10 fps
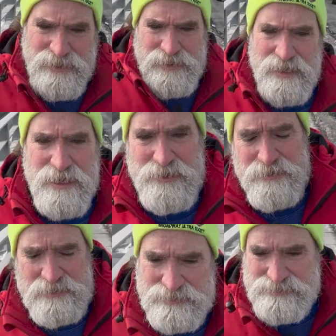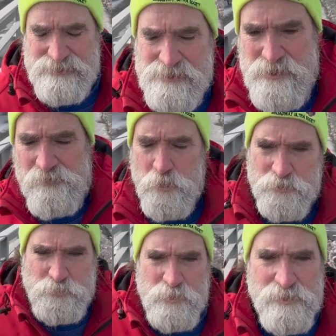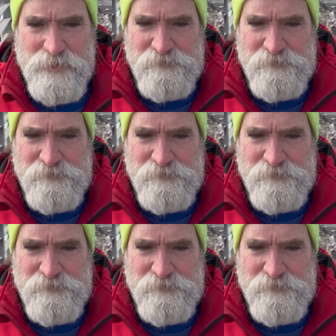of course, one of the